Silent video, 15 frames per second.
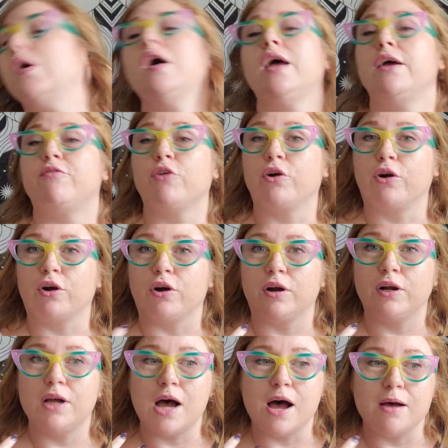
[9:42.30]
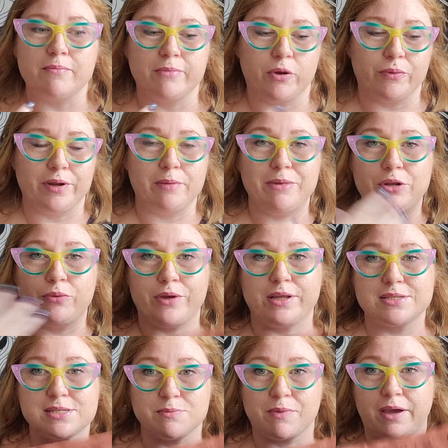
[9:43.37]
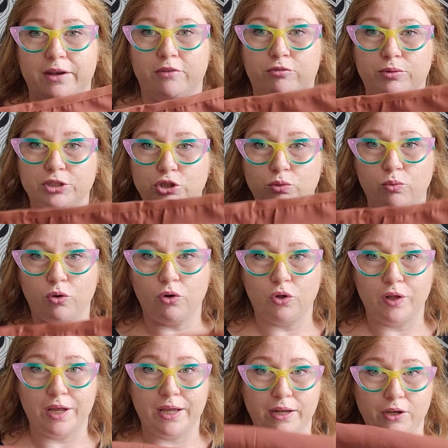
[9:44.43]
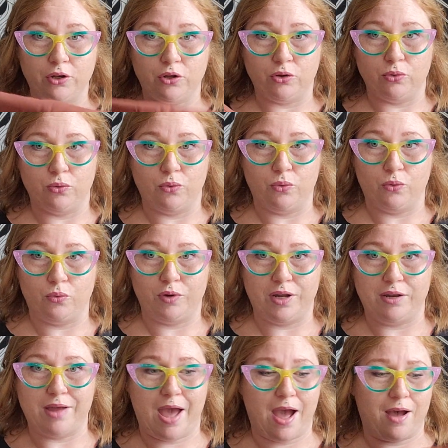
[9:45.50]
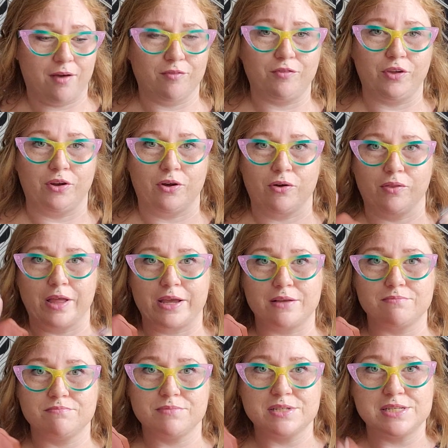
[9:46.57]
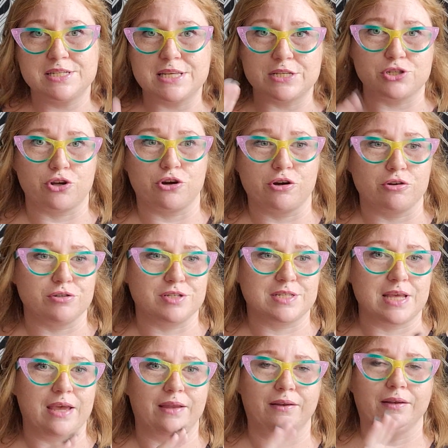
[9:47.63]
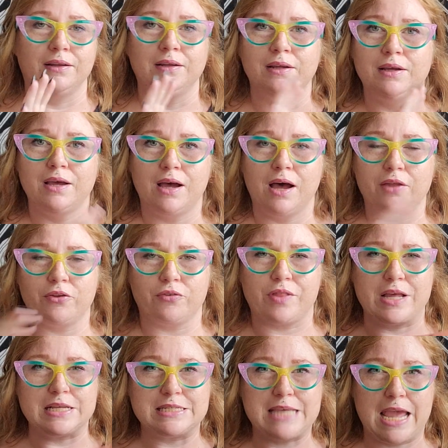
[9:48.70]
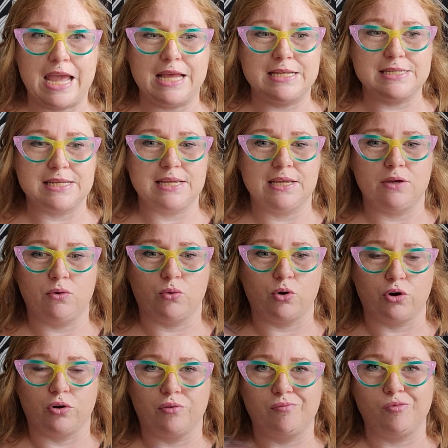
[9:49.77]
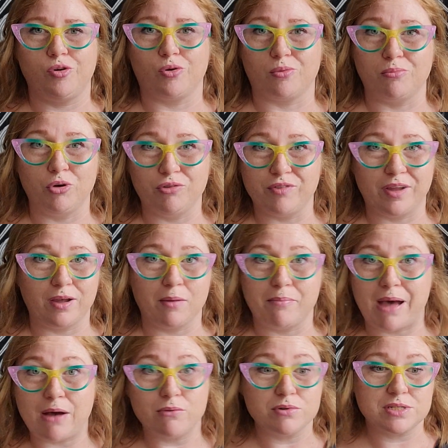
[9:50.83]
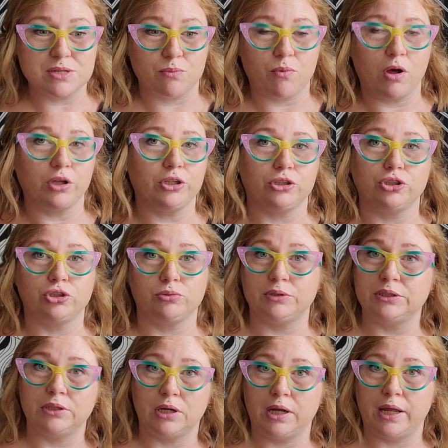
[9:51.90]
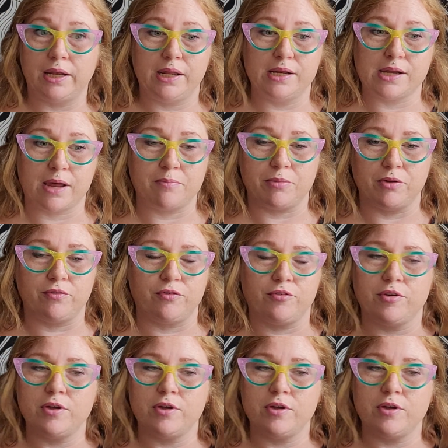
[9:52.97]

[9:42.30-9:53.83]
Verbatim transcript: if you're um, going to be doing some kind of ritual and you need to have, you know, like scissors and other things handy or you're moving about while you're doing any type of